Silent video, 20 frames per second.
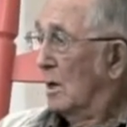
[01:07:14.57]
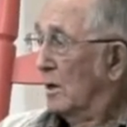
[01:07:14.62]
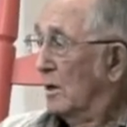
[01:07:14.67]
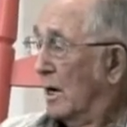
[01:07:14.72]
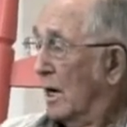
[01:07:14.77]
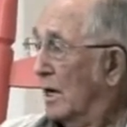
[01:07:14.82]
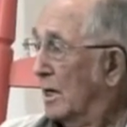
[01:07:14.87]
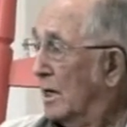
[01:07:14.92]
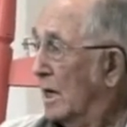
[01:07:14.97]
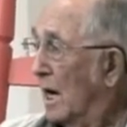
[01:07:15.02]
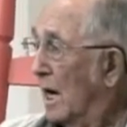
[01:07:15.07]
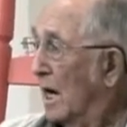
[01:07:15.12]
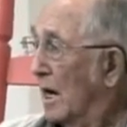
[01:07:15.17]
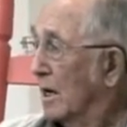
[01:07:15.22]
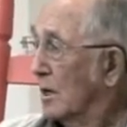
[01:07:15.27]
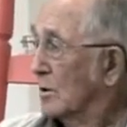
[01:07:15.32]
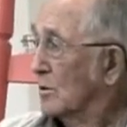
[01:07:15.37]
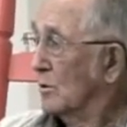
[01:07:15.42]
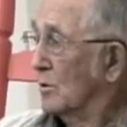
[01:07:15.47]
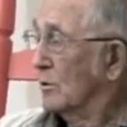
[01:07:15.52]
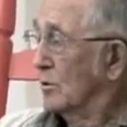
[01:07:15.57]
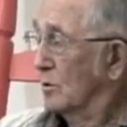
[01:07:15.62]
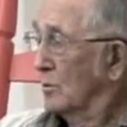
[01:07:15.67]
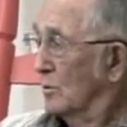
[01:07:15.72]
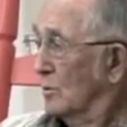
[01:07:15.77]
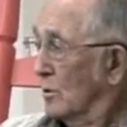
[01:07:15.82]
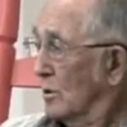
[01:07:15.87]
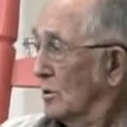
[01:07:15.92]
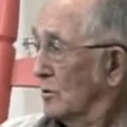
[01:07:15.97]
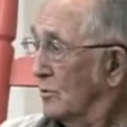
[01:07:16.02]
had to anchor, or you
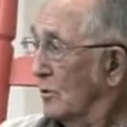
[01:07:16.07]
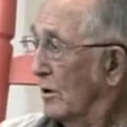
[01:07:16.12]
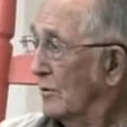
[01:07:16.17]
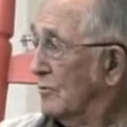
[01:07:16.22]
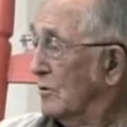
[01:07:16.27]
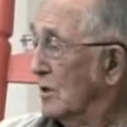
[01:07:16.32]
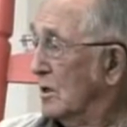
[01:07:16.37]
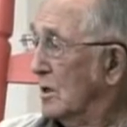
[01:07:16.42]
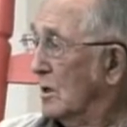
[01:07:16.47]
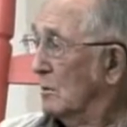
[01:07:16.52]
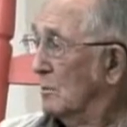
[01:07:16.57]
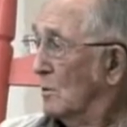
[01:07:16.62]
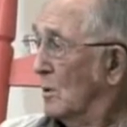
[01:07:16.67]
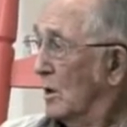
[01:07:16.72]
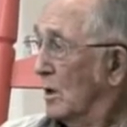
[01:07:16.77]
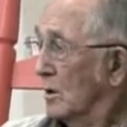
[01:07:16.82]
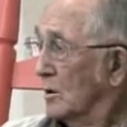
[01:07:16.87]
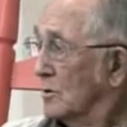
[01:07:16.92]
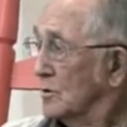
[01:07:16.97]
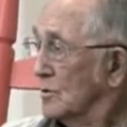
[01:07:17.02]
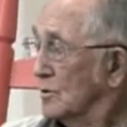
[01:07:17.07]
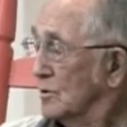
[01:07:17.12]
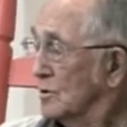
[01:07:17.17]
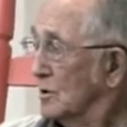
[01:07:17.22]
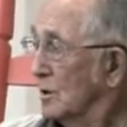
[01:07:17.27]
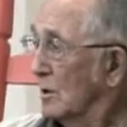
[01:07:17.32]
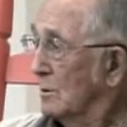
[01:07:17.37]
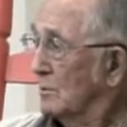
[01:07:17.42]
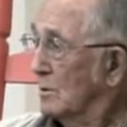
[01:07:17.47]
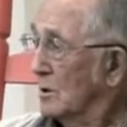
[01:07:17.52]
were drifting in the breakers or
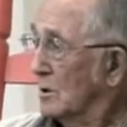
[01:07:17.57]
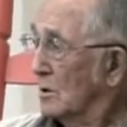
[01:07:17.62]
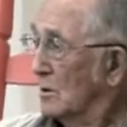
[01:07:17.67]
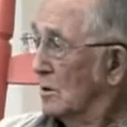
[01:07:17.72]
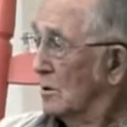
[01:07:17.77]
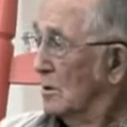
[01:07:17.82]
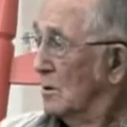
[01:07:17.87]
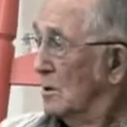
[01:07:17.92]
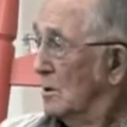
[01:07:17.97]
something, or